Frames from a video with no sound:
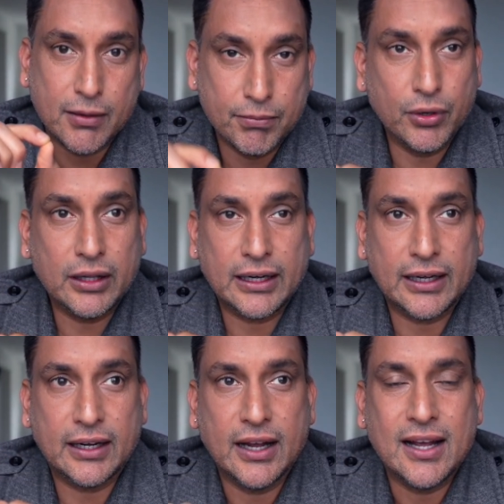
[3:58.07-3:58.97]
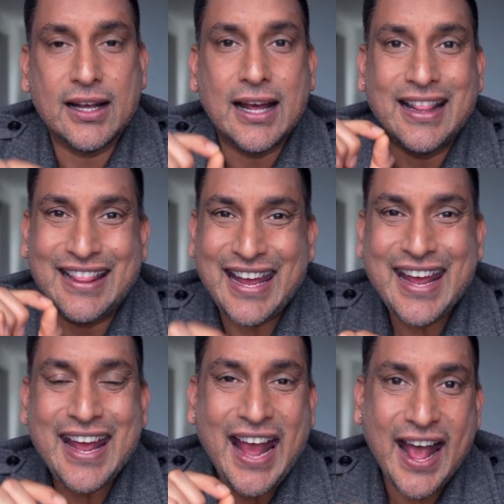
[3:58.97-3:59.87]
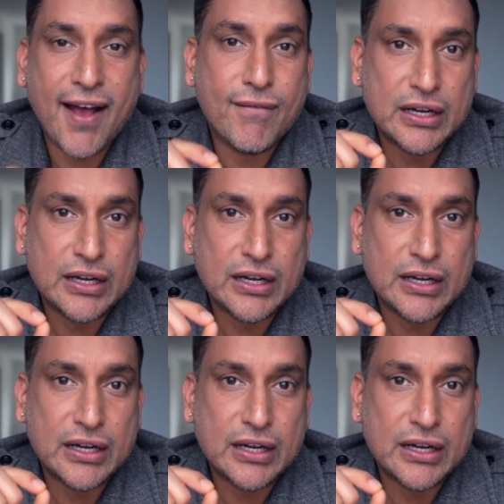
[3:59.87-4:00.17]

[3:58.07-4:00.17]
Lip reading: bully. They have